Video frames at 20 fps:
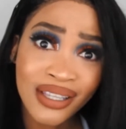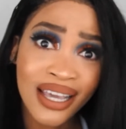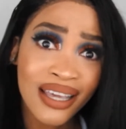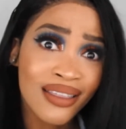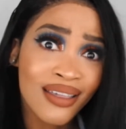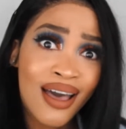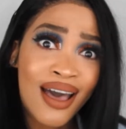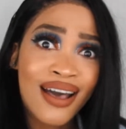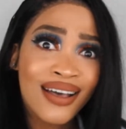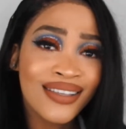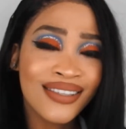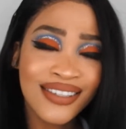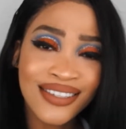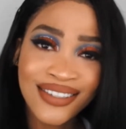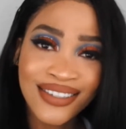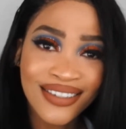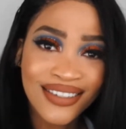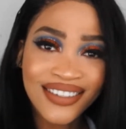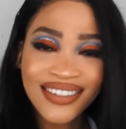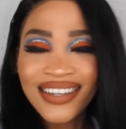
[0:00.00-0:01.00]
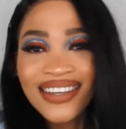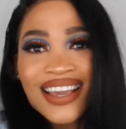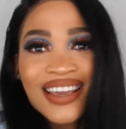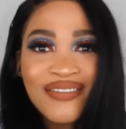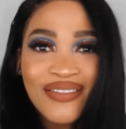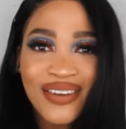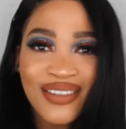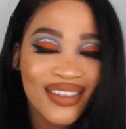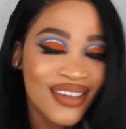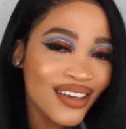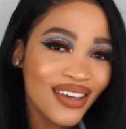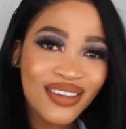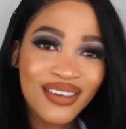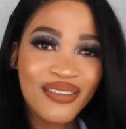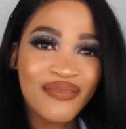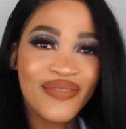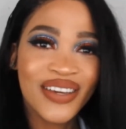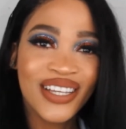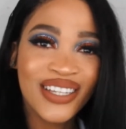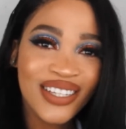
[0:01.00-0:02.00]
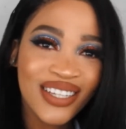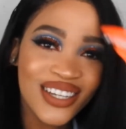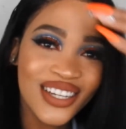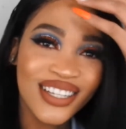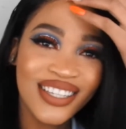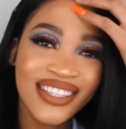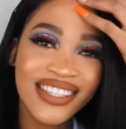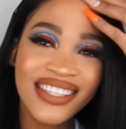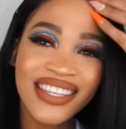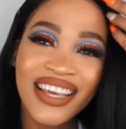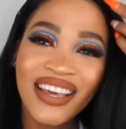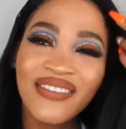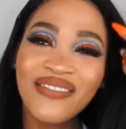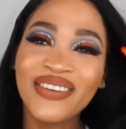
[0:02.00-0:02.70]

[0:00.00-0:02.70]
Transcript: take the oxygen, everything, you mention it.